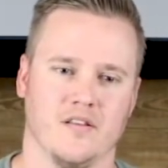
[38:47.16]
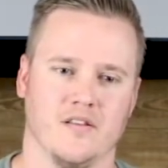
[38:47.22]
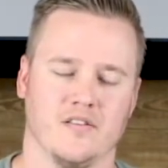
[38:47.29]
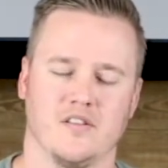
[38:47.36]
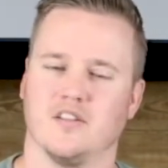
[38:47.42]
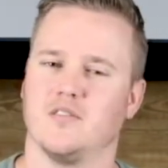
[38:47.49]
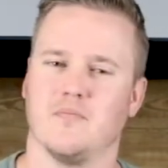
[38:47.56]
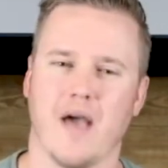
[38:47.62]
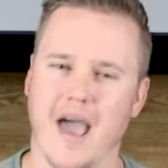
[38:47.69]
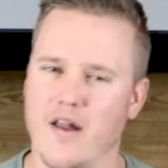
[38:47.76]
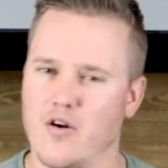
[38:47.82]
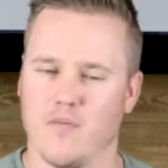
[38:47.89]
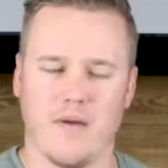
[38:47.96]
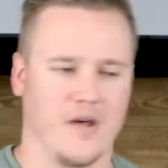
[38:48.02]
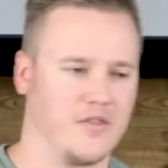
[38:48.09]
So it doesn't
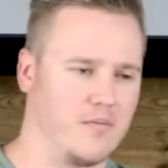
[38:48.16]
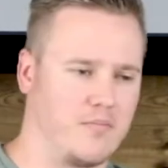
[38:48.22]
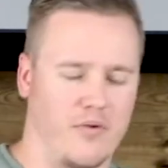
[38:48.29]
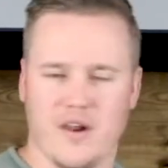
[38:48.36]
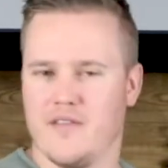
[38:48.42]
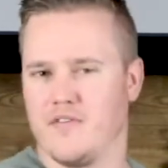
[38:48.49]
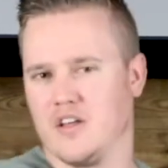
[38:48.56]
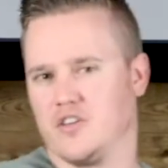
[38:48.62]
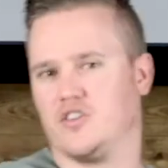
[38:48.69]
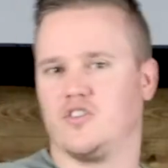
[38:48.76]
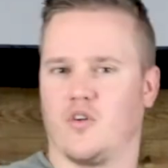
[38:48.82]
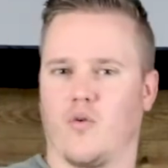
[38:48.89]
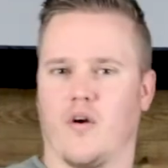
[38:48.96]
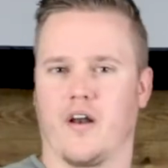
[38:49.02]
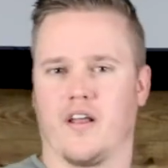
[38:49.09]
matter about the previous
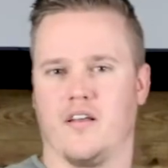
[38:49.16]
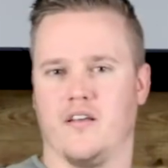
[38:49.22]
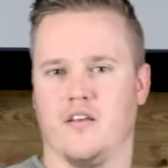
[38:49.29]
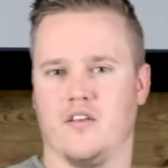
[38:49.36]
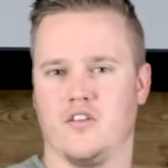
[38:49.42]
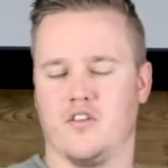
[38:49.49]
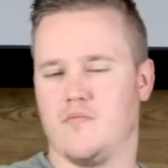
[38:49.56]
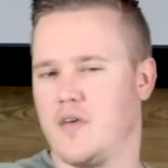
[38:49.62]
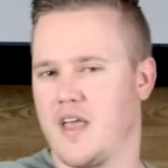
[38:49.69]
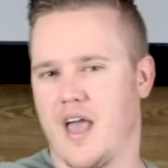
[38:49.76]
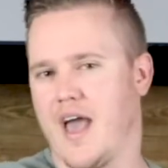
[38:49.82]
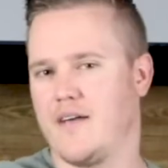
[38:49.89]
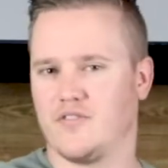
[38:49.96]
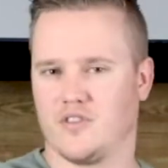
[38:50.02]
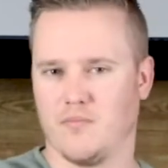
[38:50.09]
story. You may
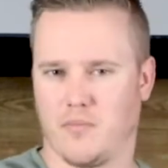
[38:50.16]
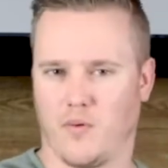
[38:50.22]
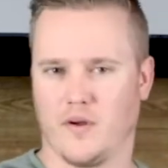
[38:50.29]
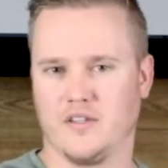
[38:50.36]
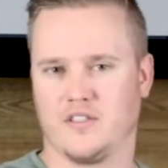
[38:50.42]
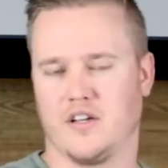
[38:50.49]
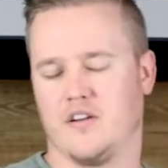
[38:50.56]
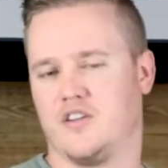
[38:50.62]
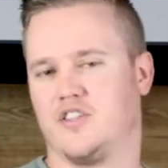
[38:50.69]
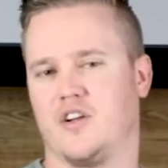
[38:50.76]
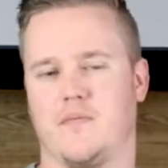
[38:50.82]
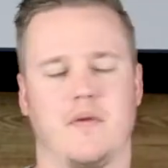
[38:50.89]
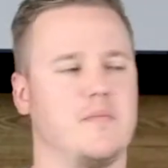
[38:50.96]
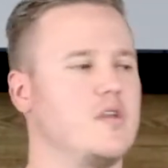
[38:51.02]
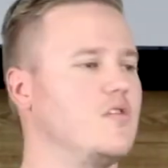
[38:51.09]
have some points there to
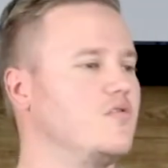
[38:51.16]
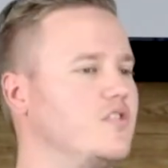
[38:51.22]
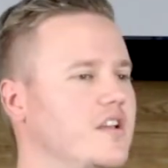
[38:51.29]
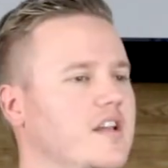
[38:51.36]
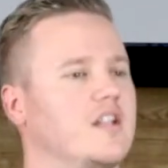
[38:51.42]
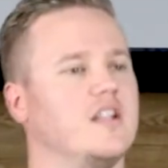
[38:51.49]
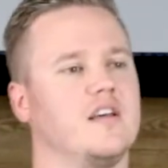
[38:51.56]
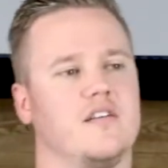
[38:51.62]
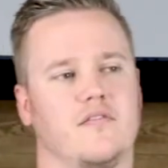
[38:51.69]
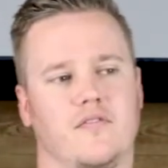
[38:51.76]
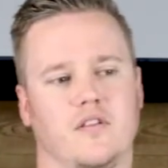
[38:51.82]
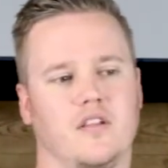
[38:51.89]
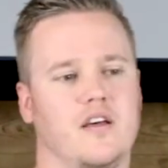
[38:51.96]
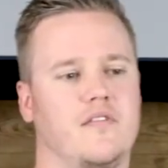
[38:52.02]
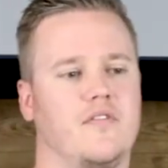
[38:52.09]
share. Maybe you did
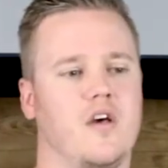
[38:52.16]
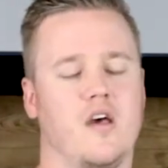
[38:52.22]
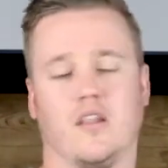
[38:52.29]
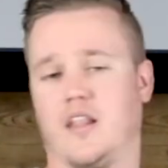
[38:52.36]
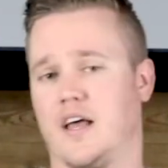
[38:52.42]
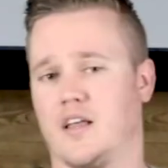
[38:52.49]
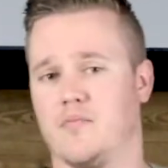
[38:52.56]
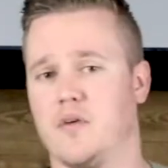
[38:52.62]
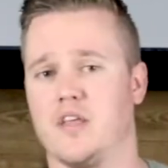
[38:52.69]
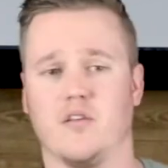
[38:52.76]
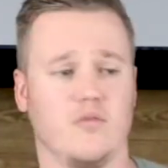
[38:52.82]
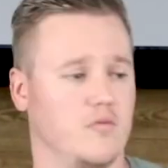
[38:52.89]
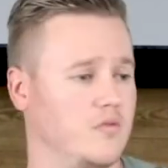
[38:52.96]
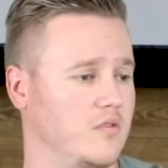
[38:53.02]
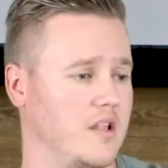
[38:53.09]
live like me.
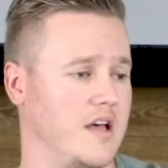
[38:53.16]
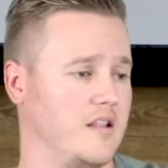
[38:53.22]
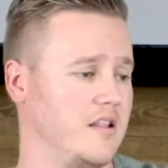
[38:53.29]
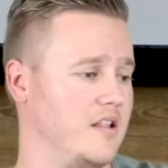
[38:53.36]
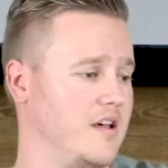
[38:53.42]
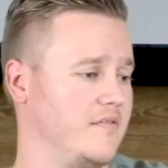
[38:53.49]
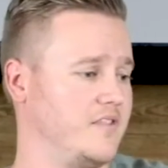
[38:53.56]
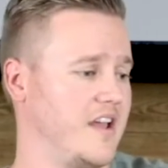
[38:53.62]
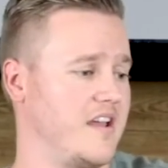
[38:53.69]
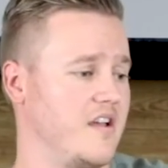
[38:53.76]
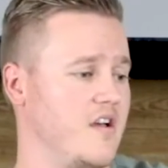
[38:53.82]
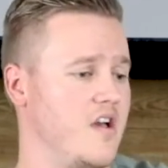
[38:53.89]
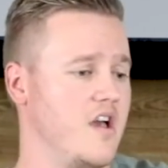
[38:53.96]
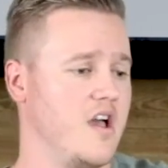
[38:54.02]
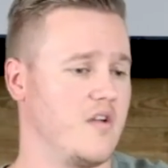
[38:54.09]
You lived a
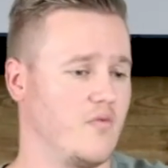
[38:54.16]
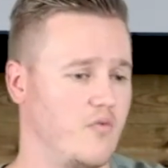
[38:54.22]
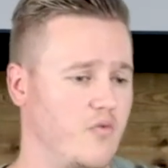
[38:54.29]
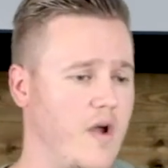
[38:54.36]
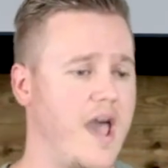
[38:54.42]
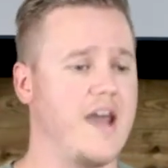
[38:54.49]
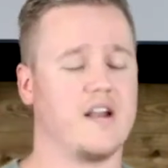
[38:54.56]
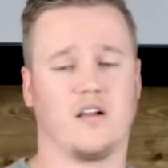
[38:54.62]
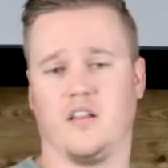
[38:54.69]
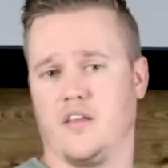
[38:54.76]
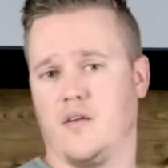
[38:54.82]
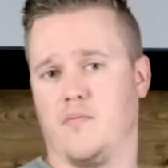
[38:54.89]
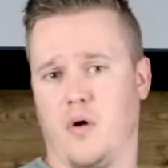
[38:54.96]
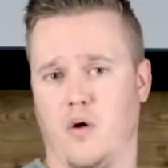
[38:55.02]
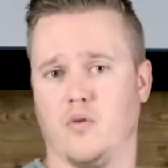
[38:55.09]

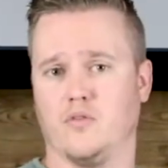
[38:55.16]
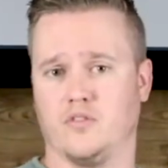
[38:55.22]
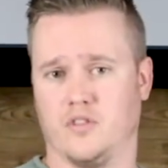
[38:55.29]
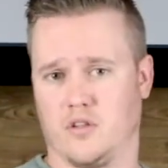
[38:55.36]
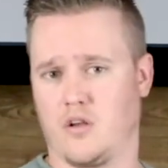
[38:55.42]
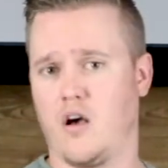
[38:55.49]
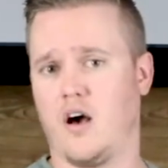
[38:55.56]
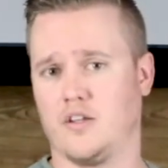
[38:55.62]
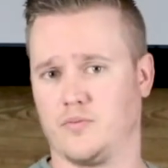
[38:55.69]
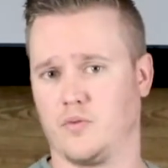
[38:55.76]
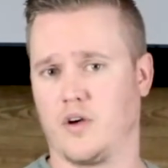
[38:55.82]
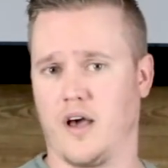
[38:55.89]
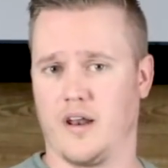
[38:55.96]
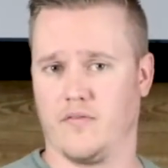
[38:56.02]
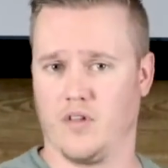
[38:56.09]
radically opposed to the
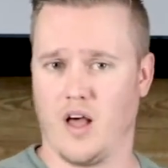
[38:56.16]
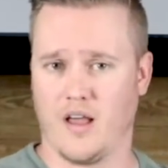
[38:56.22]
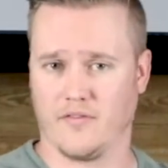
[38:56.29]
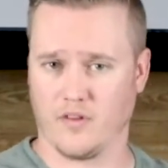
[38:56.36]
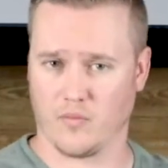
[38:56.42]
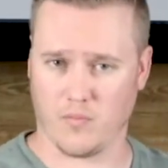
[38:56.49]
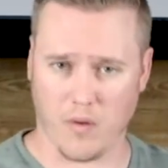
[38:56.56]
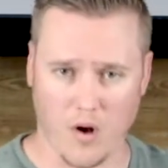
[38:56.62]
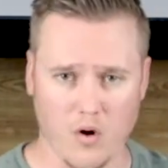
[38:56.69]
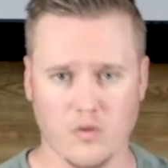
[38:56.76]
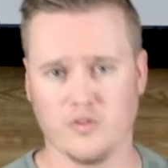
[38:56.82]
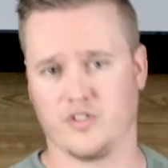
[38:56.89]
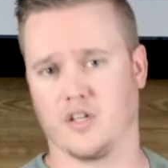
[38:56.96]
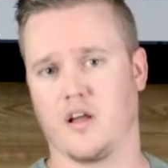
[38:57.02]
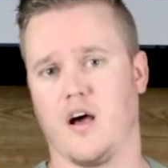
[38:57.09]
gospel kind of life,
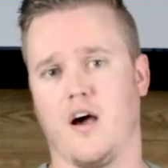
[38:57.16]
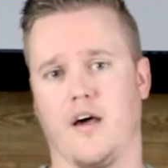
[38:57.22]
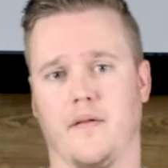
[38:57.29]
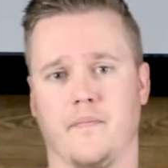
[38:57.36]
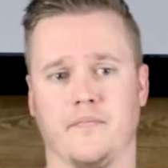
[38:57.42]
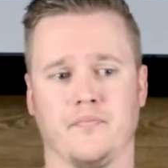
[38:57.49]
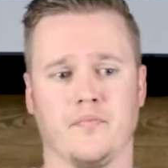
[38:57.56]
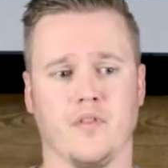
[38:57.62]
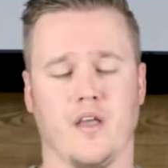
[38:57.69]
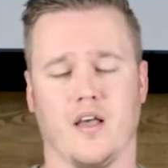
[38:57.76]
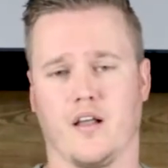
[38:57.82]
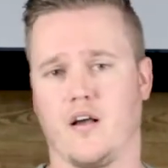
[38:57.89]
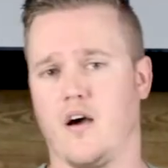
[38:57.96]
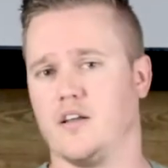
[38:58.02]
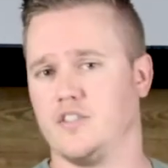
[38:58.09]
opposed to God,
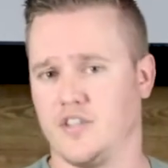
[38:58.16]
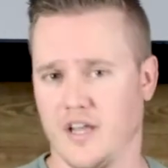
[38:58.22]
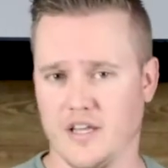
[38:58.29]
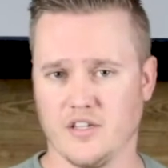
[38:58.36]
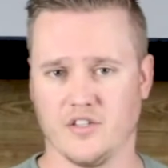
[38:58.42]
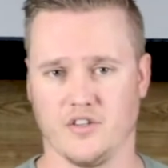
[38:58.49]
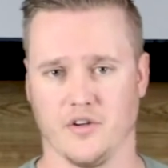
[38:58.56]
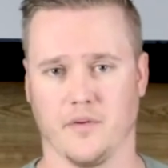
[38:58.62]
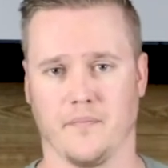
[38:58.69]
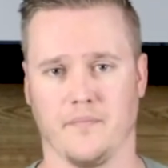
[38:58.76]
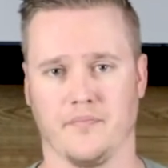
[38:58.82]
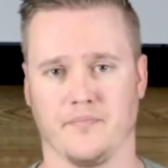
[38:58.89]
and God changed you.